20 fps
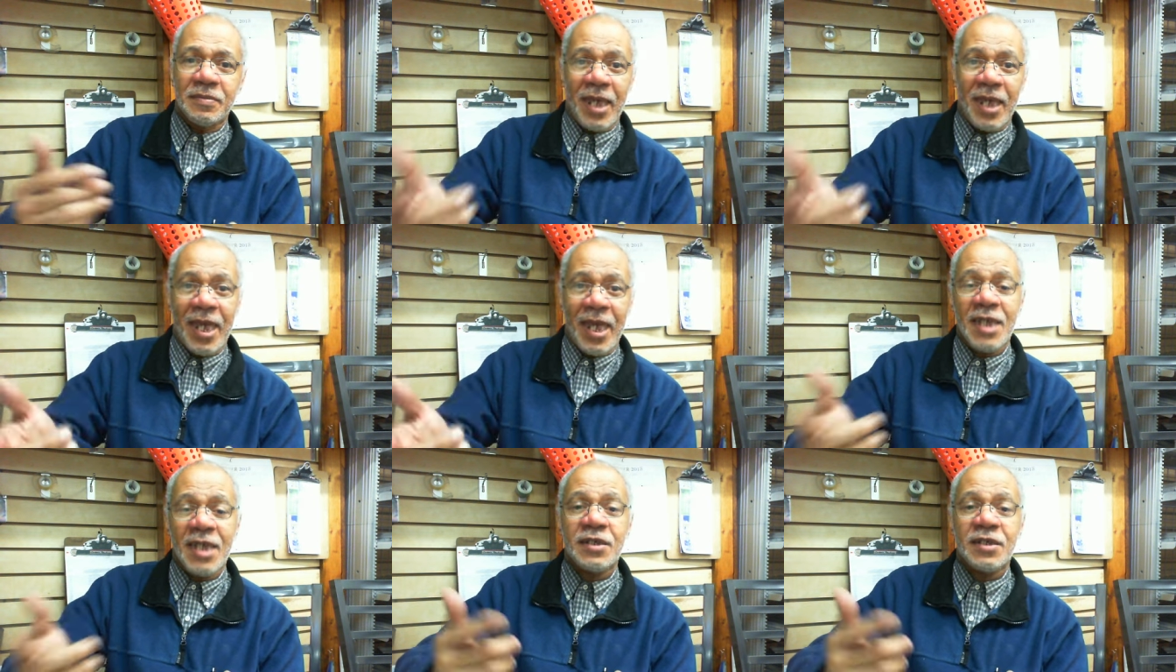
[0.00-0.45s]

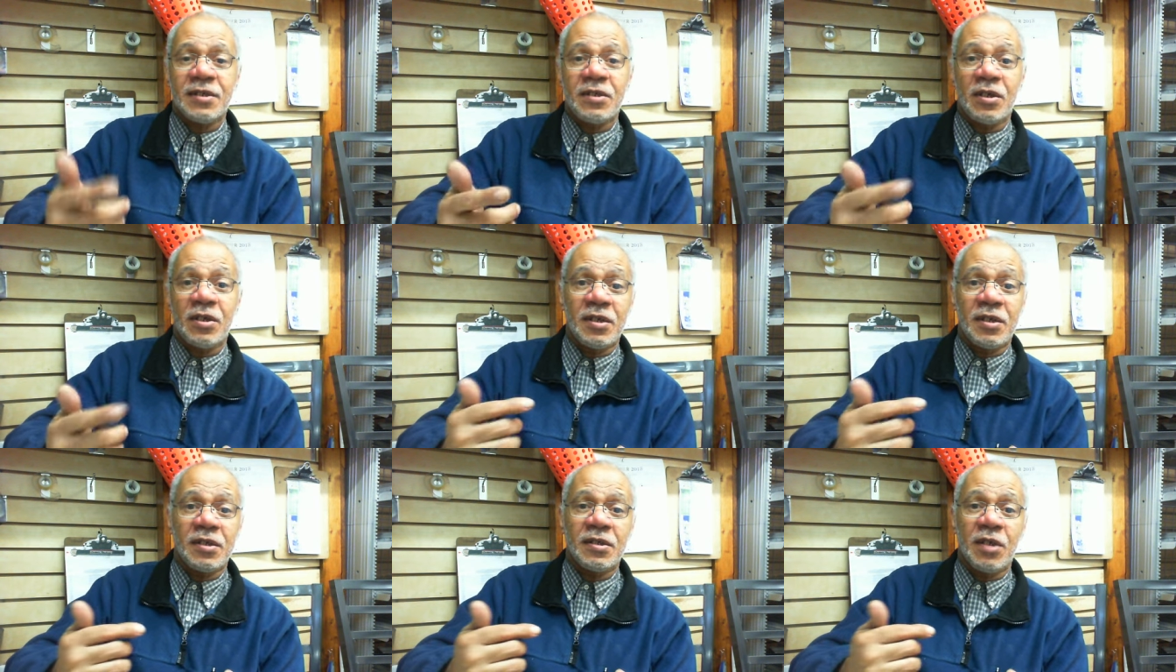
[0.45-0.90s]
as
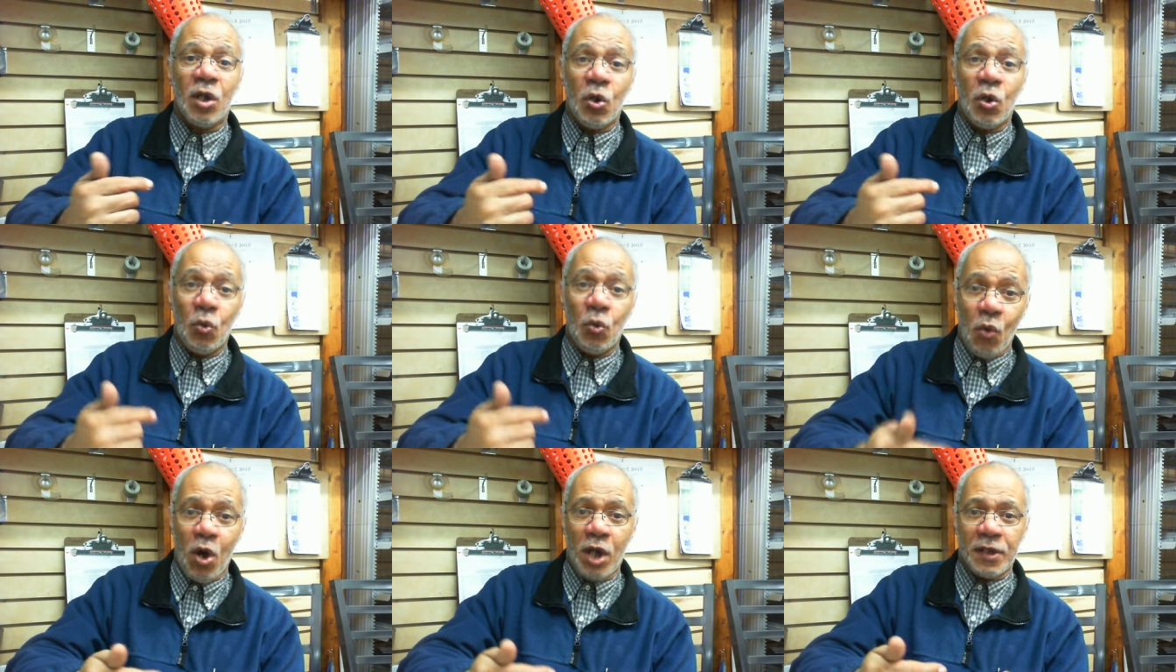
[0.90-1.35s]
does
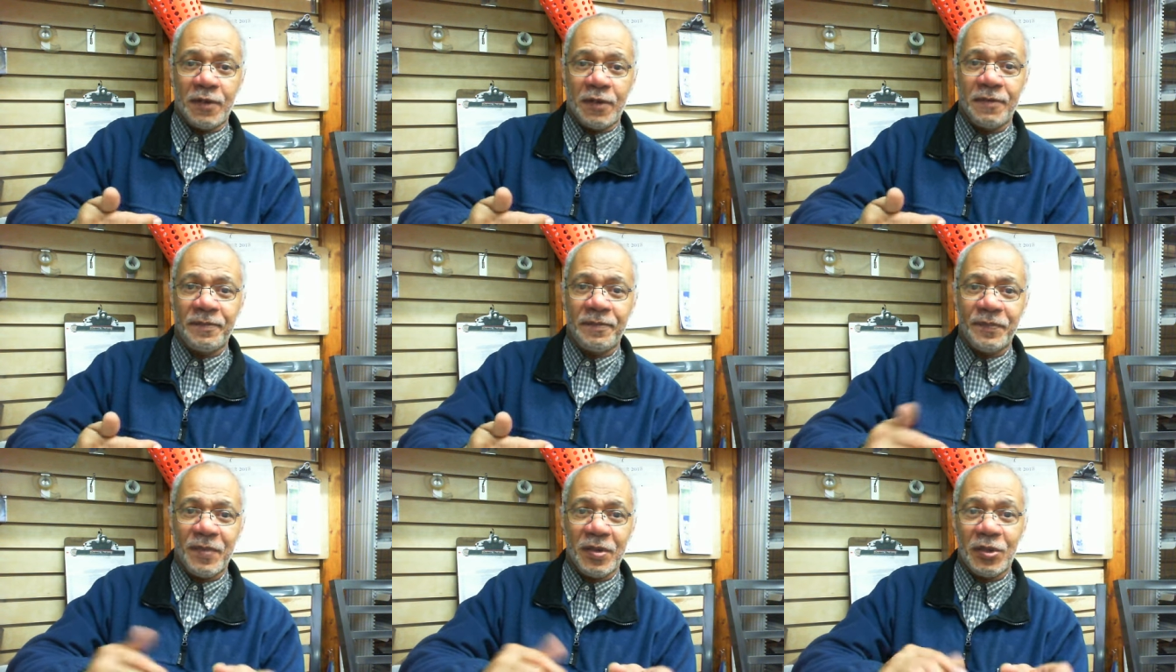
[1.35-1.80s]
water.
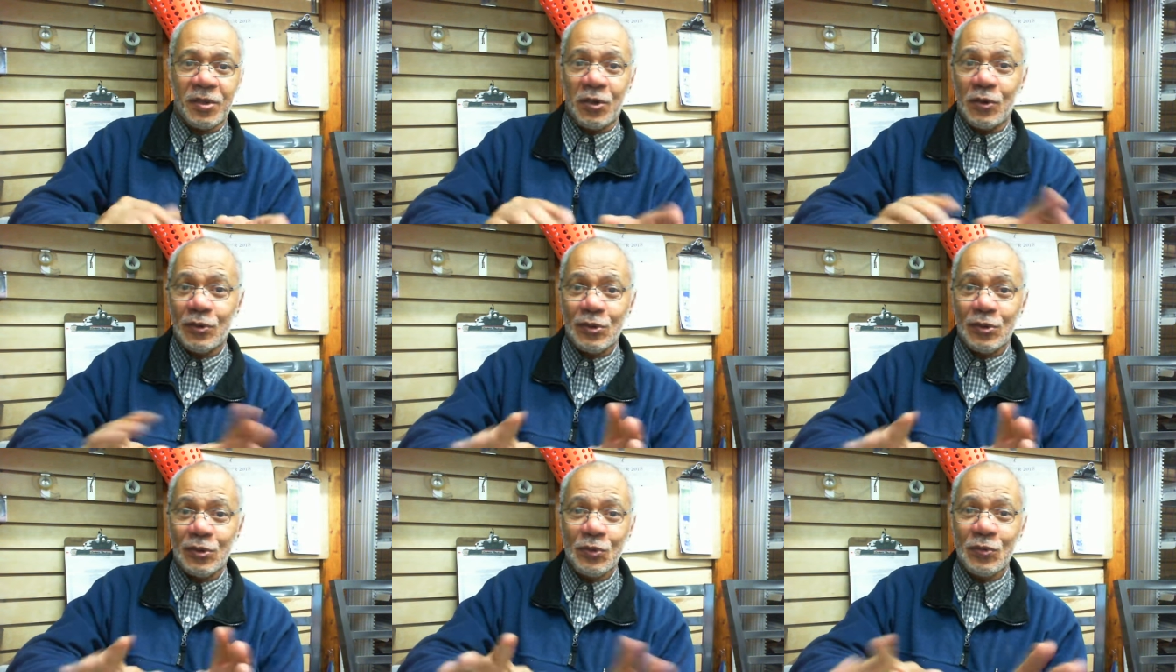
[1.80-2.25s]

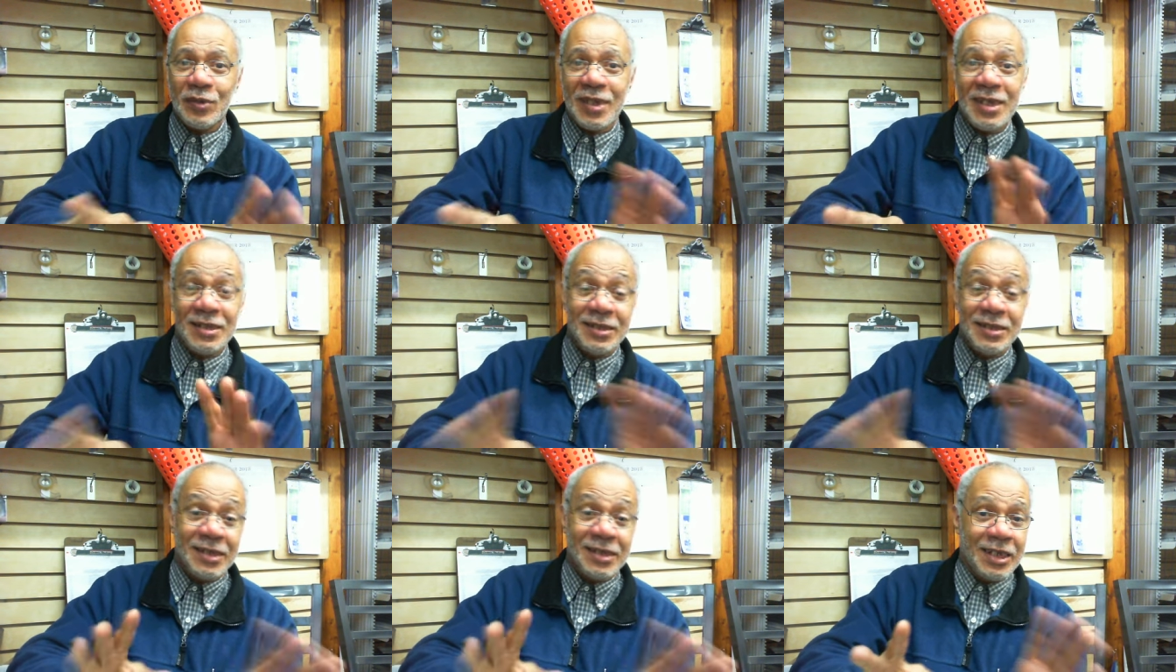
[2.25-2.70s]
Those two
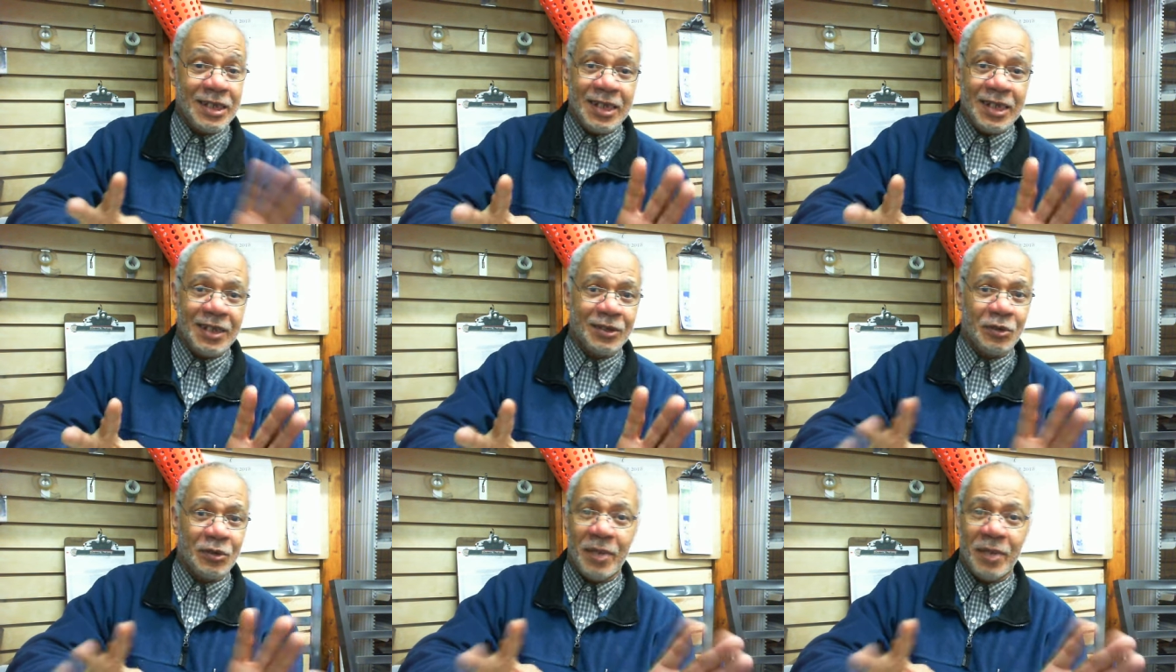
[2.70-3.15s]
things get
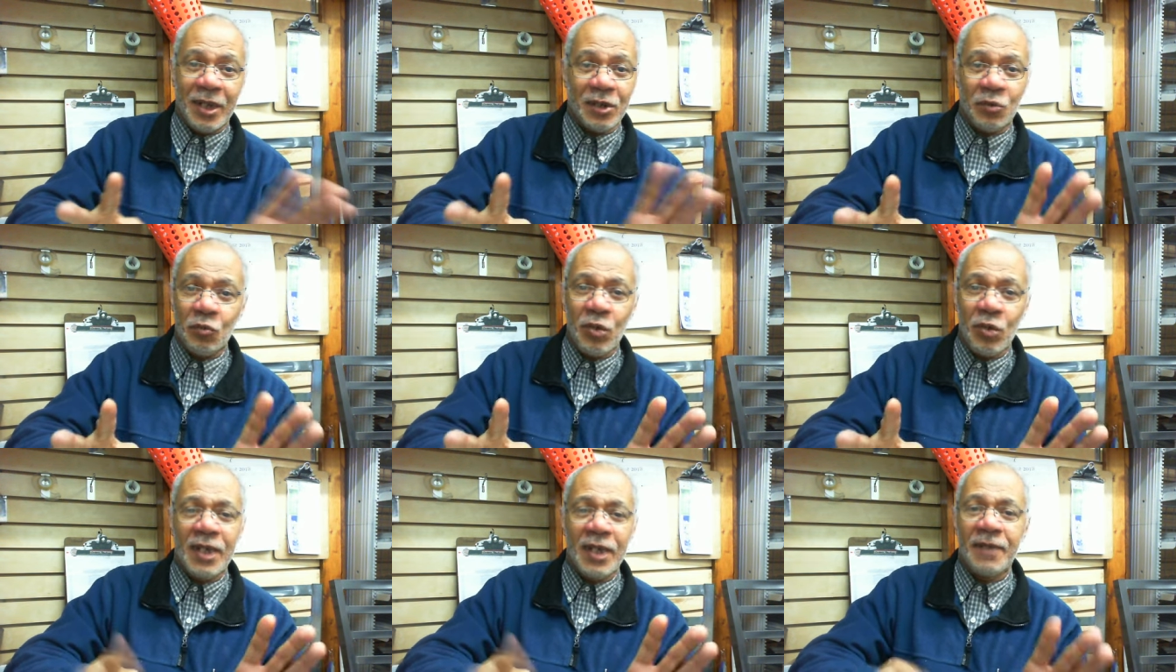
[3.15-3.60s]
in no matter
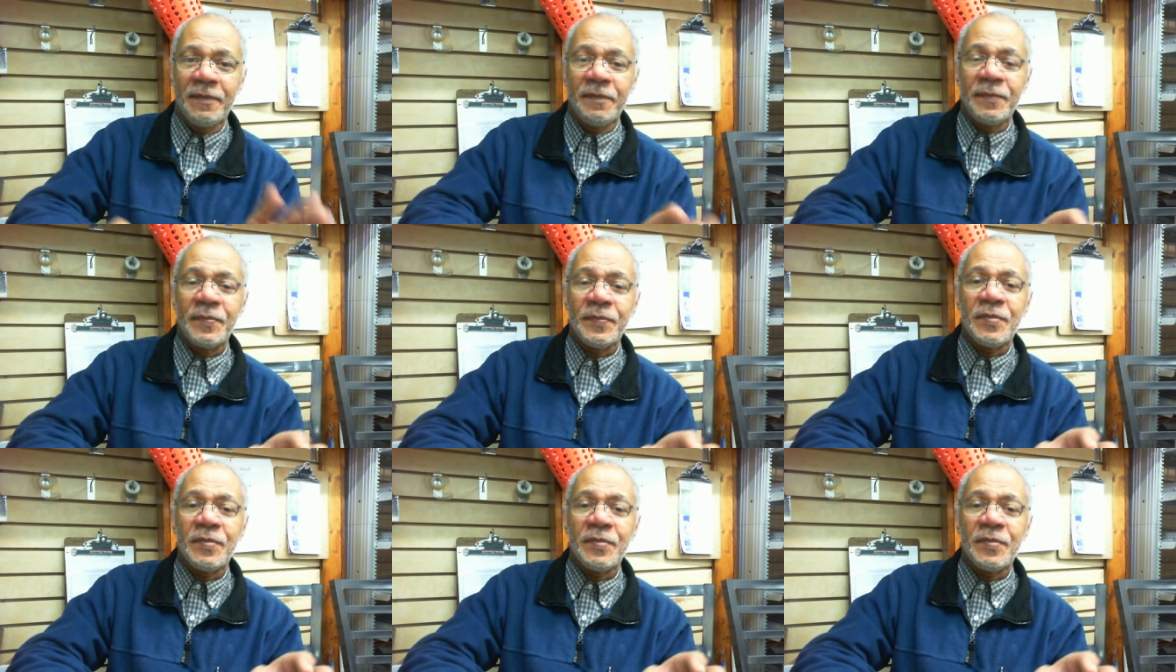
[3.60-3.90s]
what.